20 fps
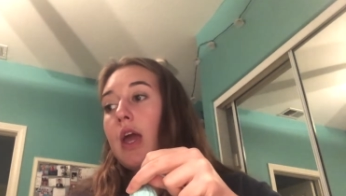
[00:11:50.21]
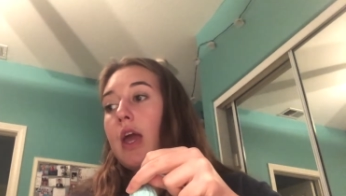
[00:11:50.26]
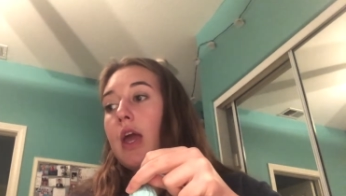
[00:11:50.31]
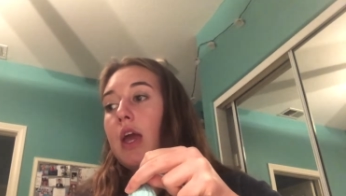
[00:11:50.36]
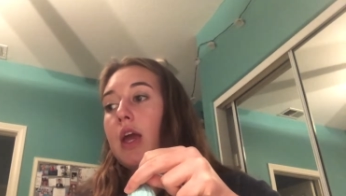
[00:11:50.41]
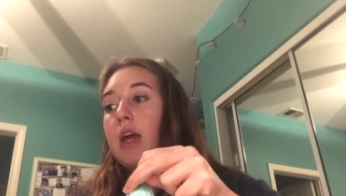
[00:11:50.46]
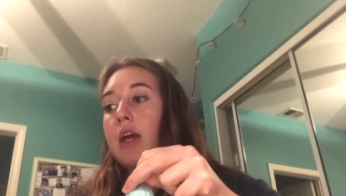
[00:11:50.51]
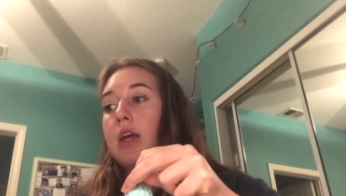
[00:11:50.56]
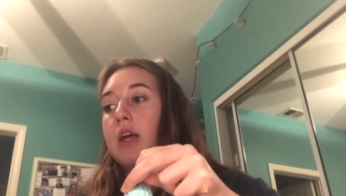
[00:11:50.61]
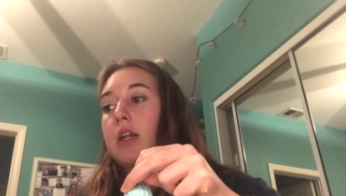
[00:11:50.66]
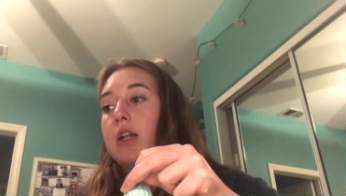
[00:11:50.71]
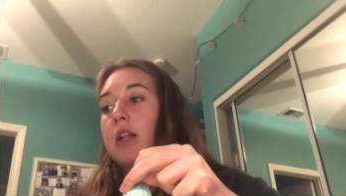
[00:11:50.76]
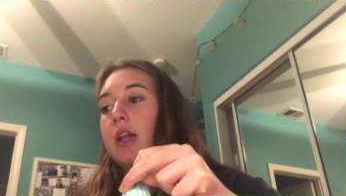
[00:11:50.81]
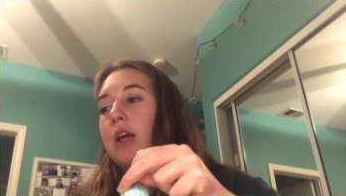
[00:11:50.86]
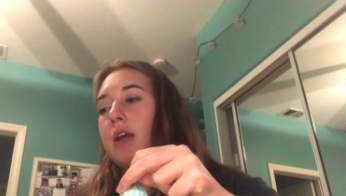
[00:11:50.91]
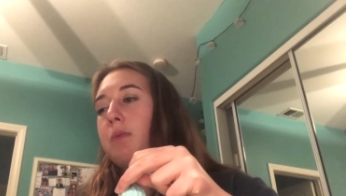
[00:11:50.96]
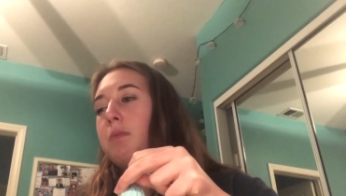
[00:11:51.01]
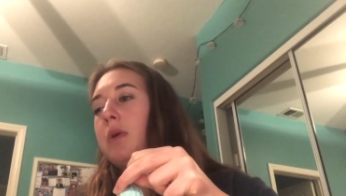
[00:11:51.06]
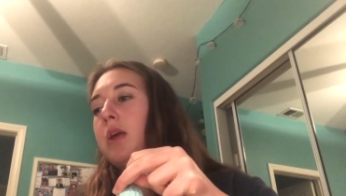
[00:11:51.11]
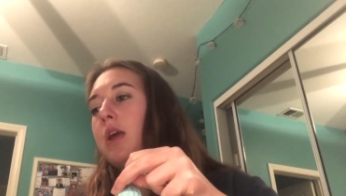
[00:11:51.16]
And
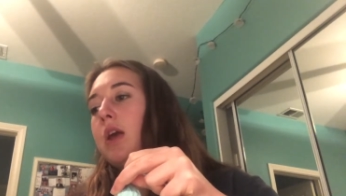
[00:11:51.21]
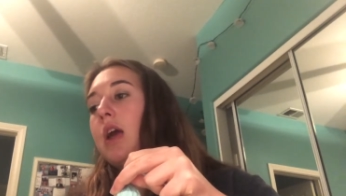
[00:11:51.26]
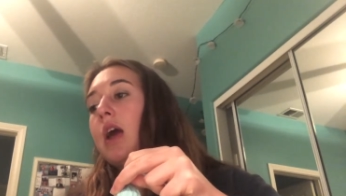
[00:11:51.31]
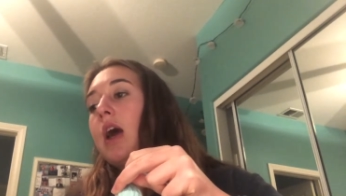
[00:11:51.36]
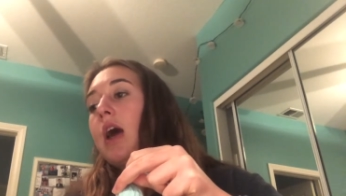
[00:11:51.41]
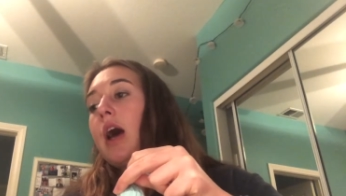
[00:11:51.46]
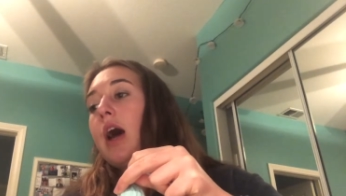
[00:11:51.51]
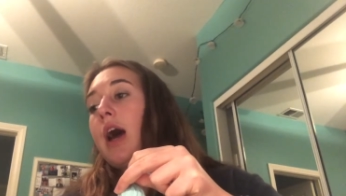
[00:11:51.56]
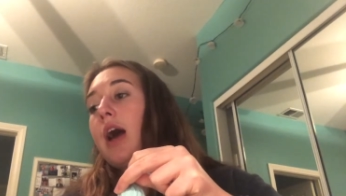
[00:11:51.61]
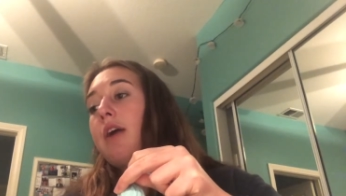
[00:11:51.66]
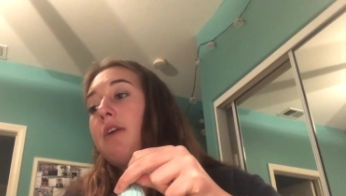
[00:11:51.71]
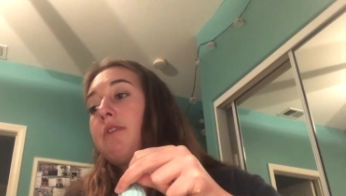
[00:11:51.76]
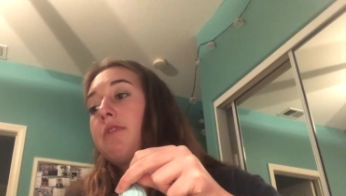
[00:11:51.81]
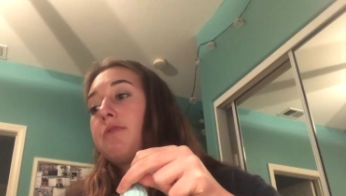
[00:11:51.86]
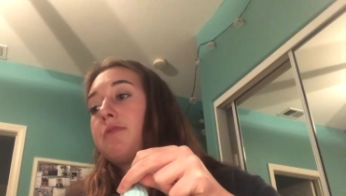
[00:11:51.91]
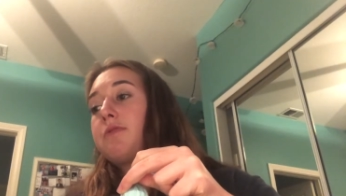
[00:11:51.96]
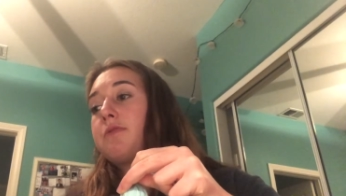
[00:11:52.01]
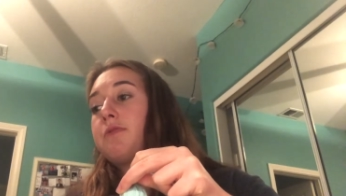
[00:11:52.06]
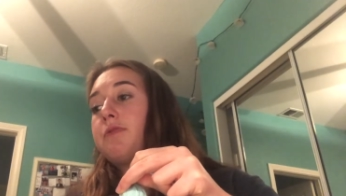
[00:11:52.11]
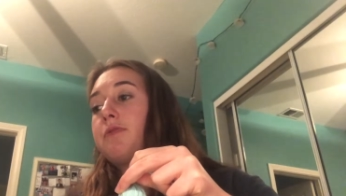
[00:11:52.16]
like me, I've
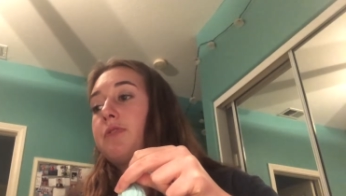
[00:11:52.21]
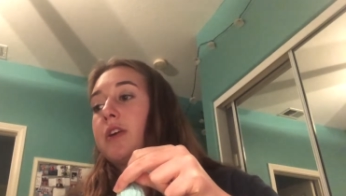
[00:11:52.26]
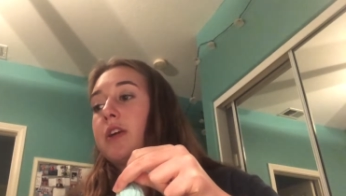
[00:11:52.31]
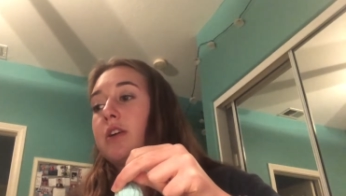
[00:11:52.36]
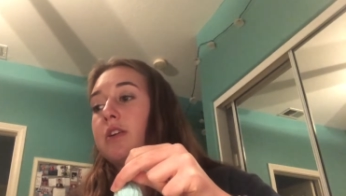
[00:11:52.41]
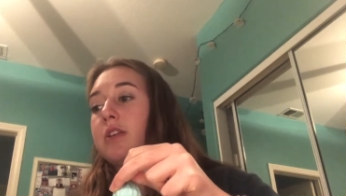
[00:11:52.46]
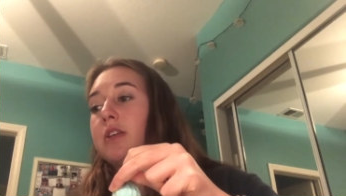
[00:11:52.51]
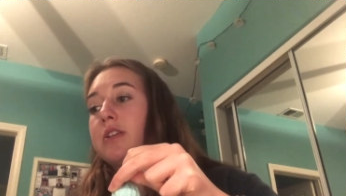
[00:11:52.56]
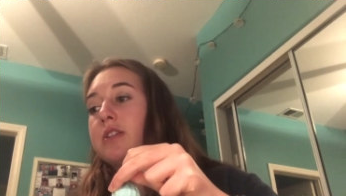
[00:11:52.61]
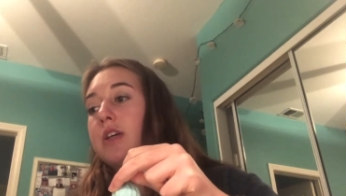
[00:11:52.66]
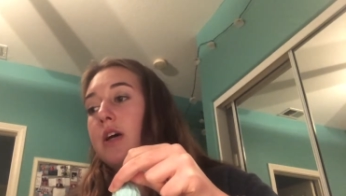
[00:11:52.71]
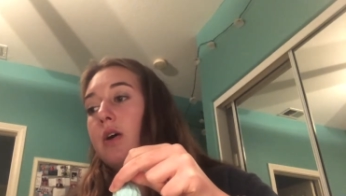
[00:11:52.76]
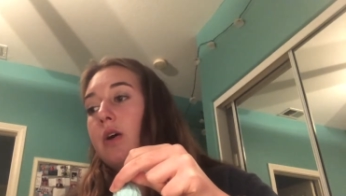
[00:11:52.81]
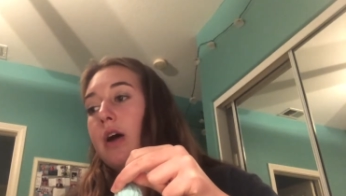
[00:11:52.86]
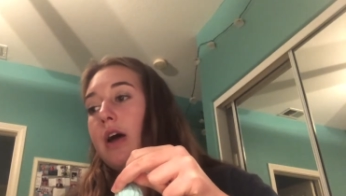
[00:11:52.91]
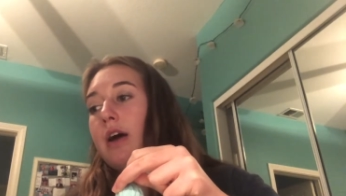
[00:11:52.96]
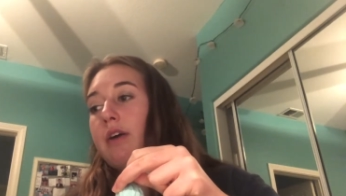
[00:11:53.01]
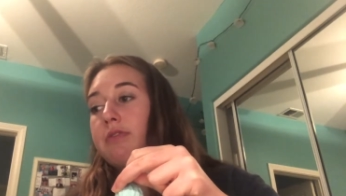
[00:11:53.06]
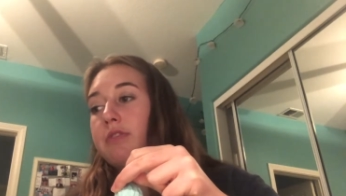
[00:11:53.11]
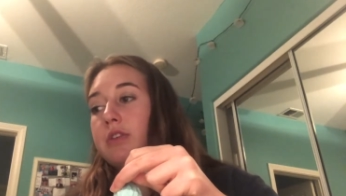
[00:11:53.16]
figured this out
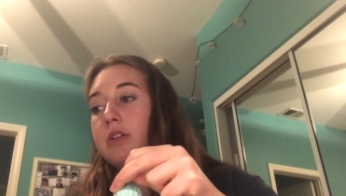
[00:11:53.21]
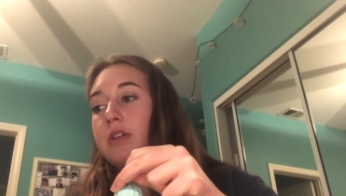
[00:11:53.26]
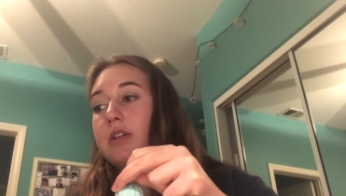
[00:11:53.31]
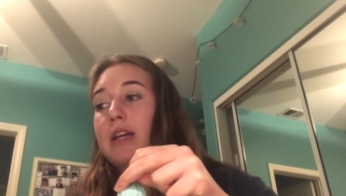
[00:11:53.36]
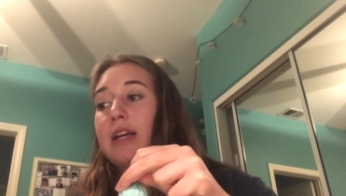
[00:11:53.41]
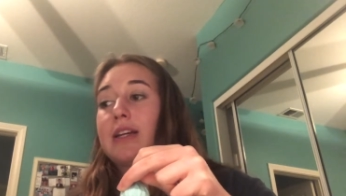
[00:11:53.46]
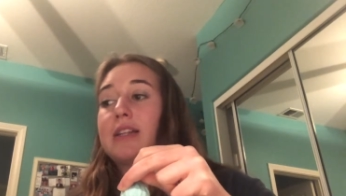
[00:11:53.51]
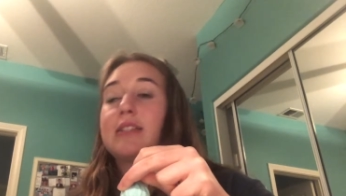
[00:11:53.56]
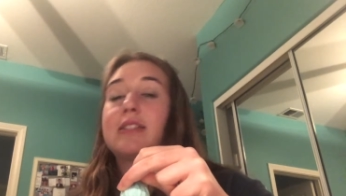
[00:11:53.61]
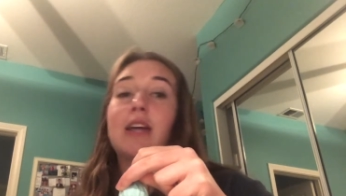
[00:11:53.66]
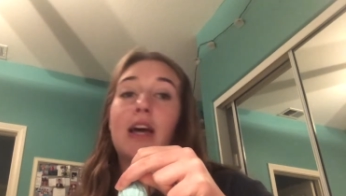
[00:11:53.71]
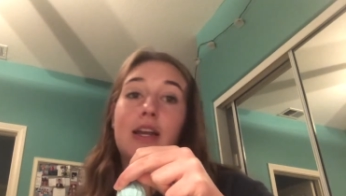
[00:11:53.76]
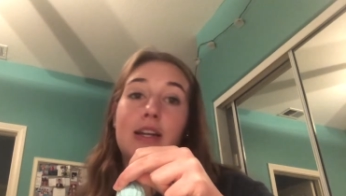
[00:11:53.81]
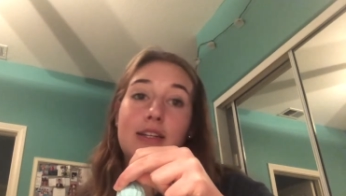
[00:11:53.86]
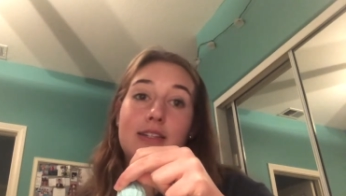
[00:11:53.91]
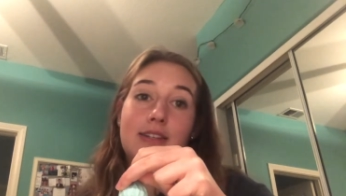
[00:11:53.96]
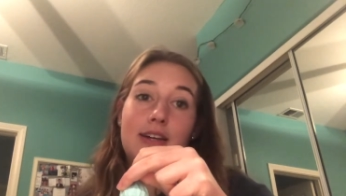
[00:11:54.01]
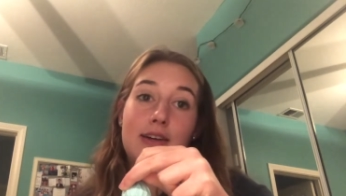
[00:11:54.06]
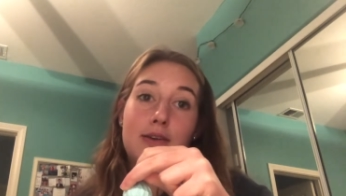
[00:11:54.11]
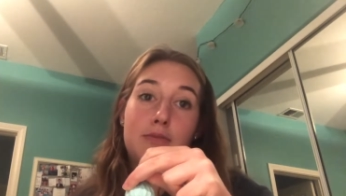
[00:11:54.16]
after like 10
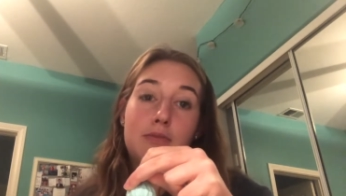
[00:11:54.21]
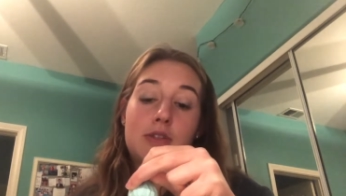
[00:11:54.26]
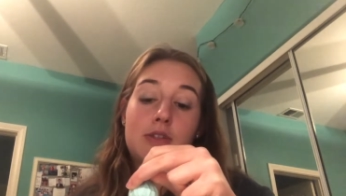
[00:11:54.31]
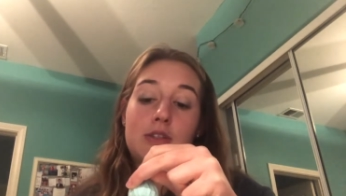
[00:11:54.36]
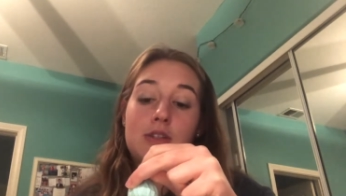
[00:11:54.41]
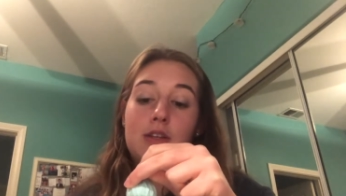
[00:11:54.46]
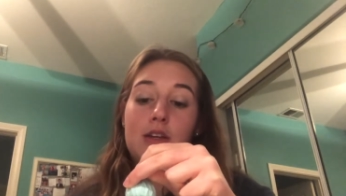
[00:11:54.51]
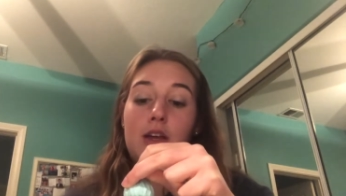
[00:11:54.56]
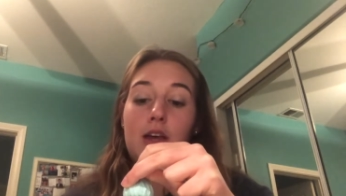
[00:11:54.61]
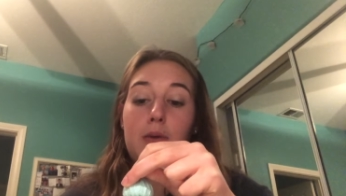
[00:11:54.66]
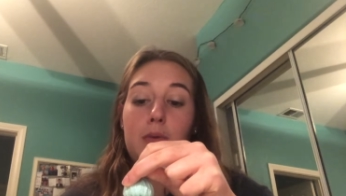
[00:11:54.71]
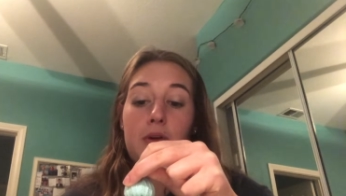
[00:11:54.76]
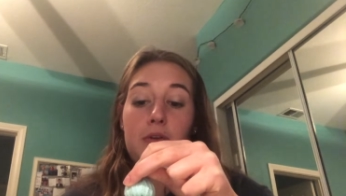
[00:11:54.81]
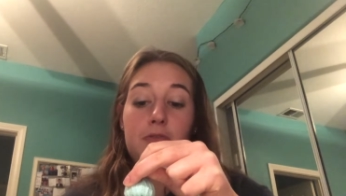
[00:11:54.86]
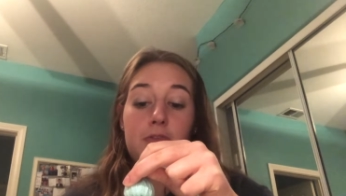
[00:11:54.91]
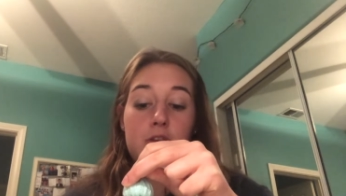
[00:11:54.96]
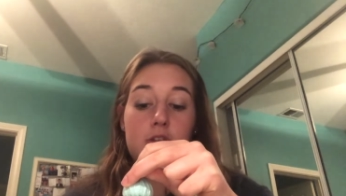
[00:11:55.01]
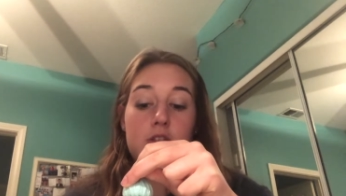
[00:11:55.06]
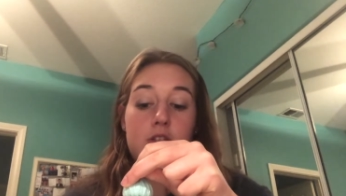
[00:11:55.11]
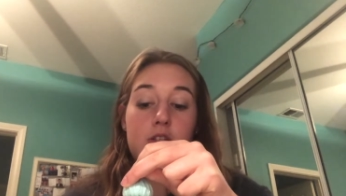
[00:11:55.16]
attempts. And my
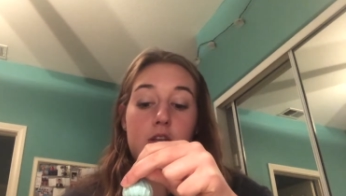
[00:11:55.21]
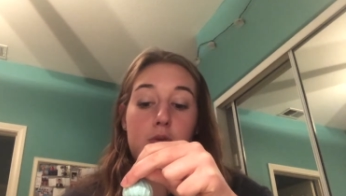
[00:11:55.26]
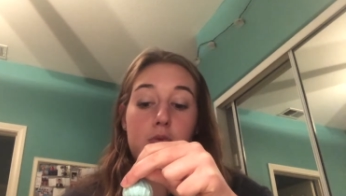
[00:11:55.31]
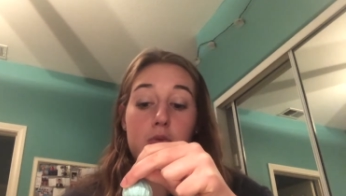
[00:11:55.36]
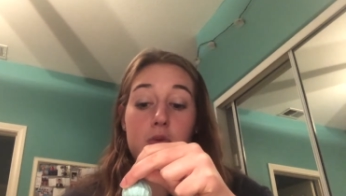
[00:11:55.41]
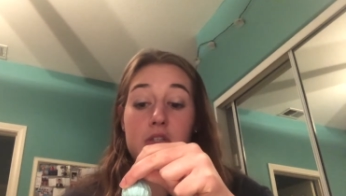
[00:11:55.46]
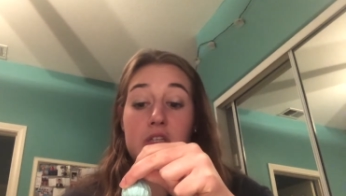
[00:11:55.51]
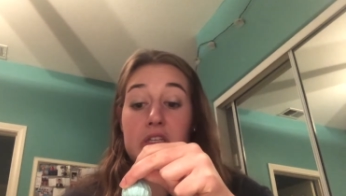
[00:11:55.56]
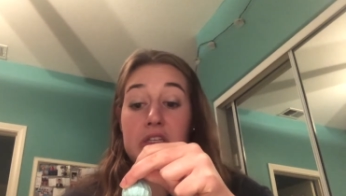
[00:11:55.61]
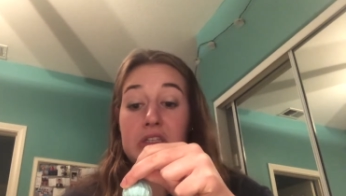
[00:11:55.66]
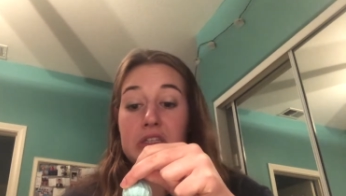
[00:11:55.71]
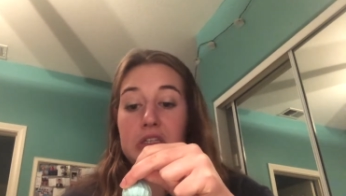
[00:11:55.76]
first attempt was